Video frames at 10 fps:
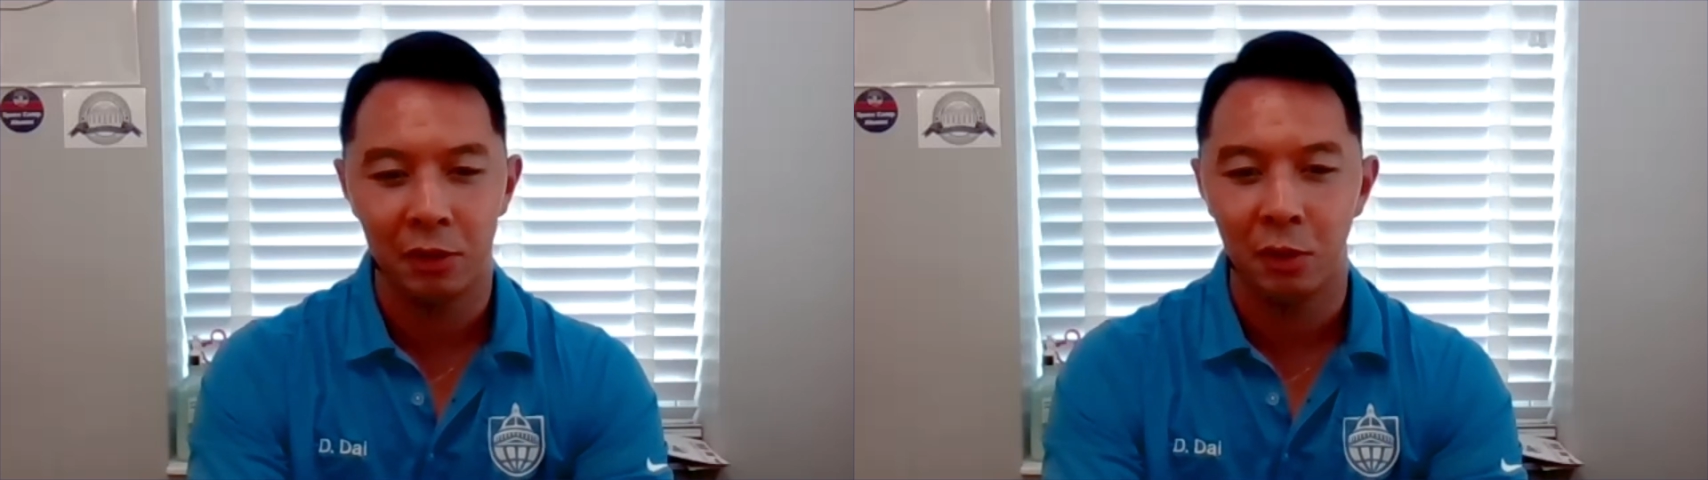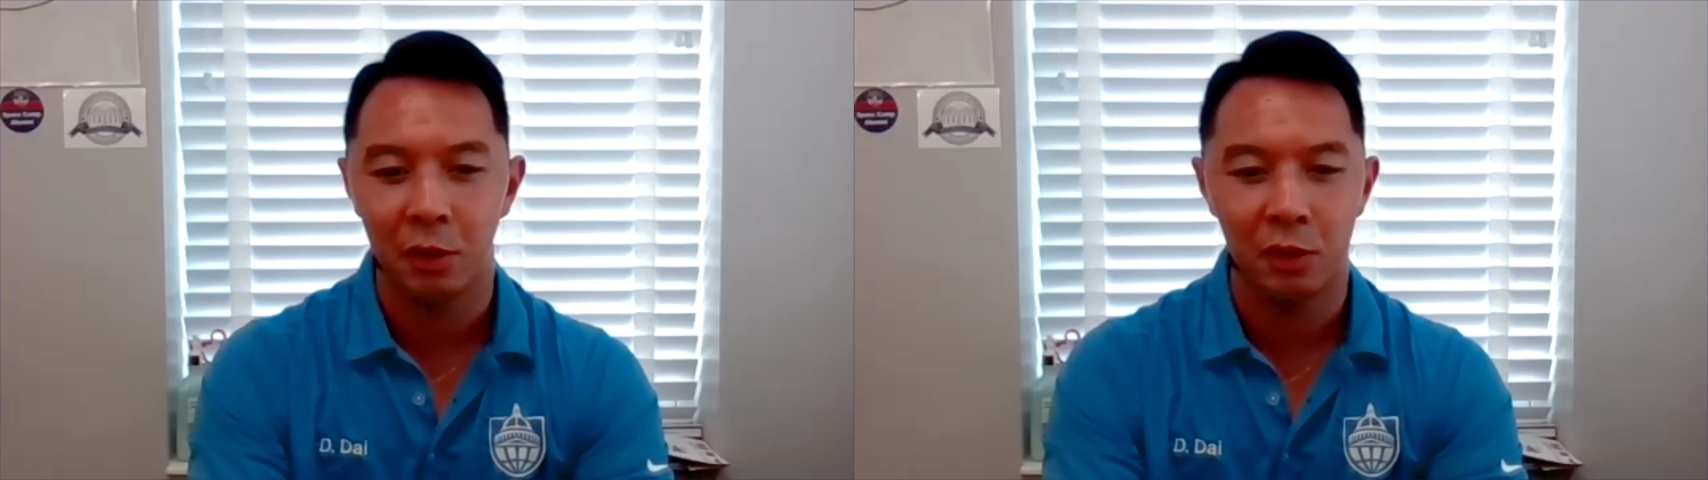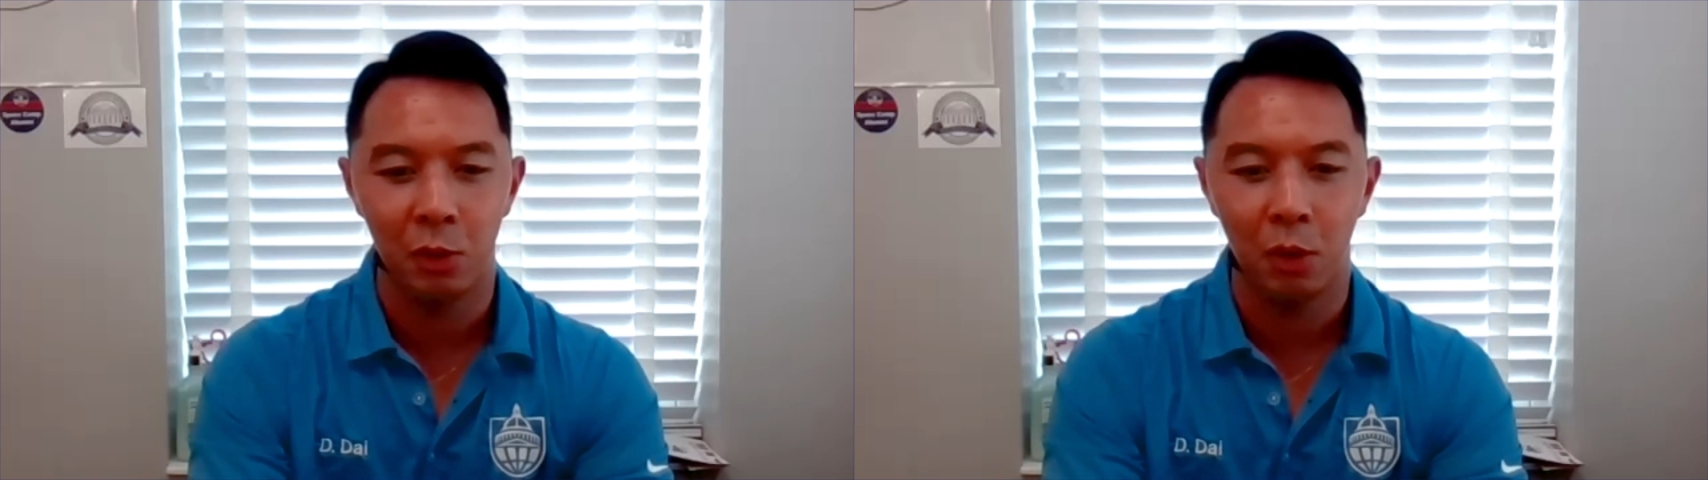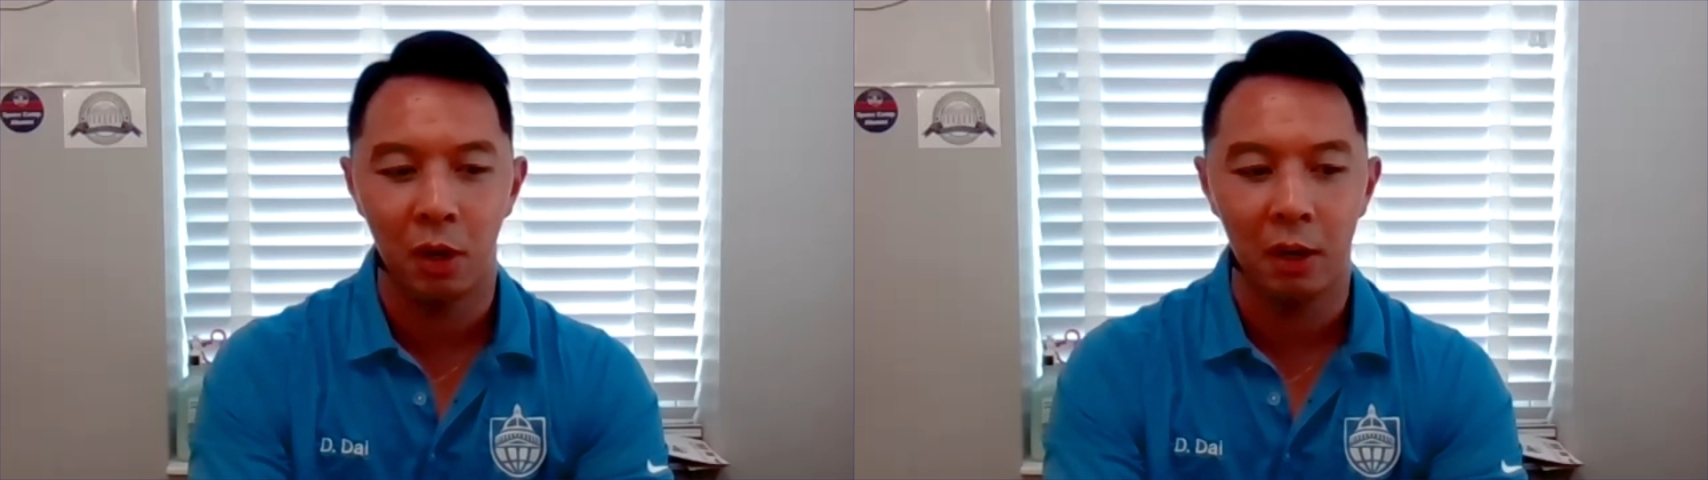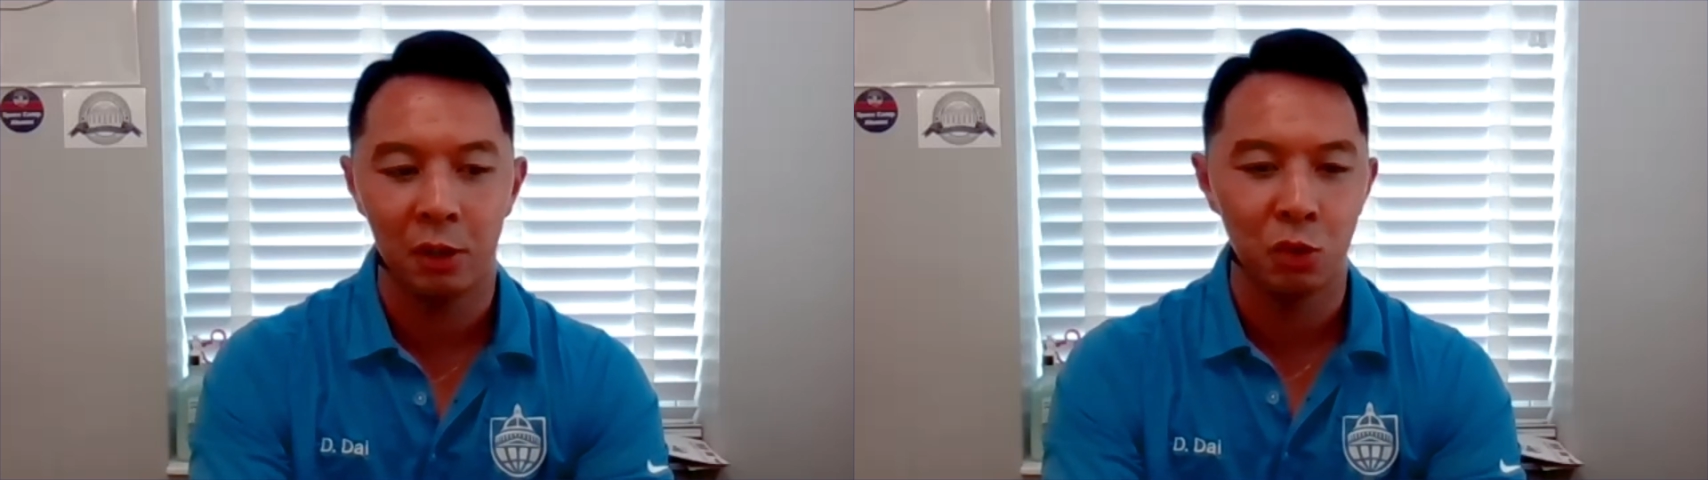students who
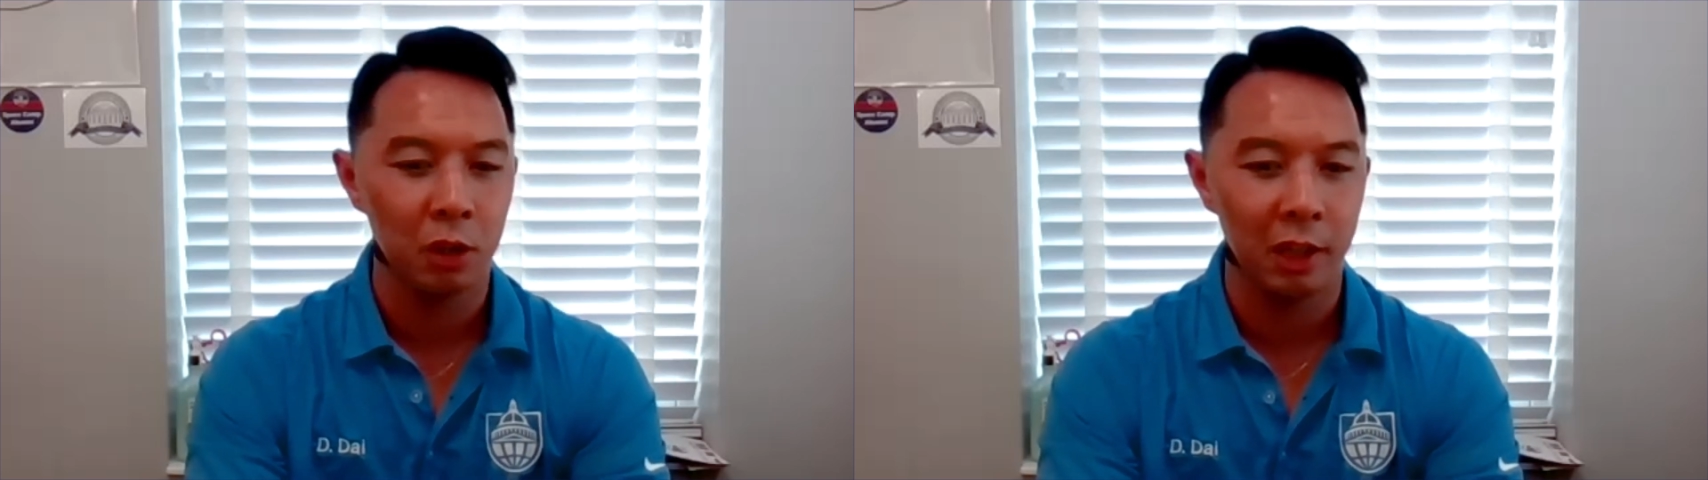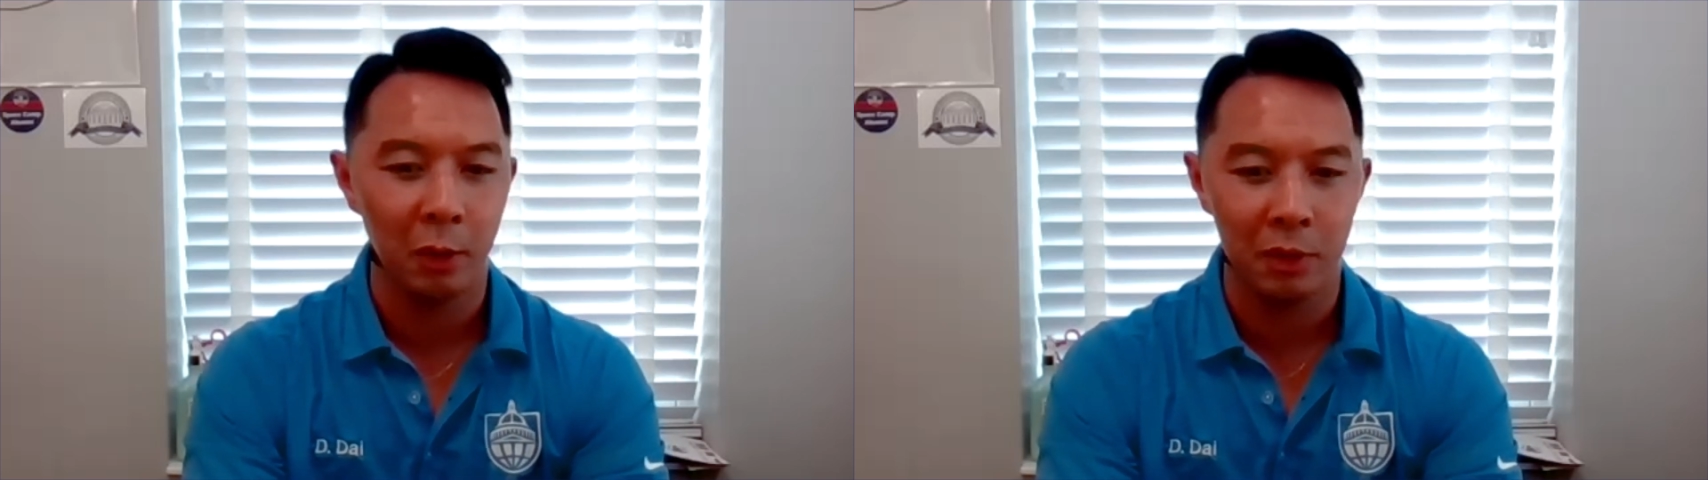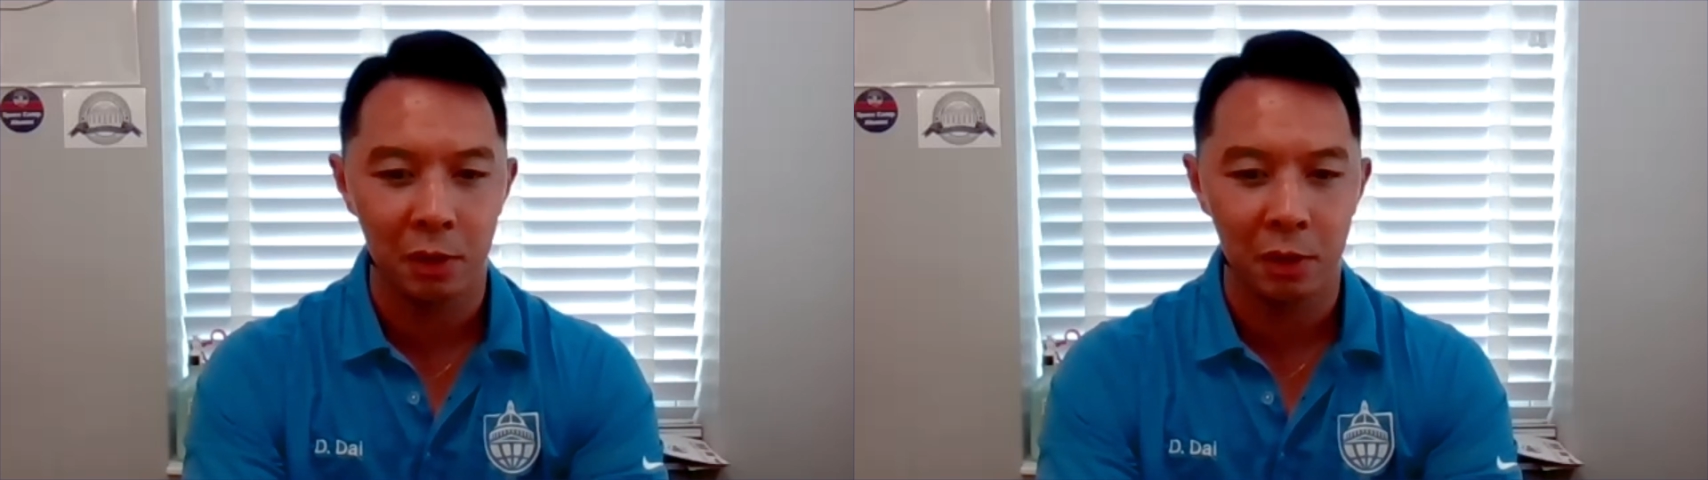are struggling with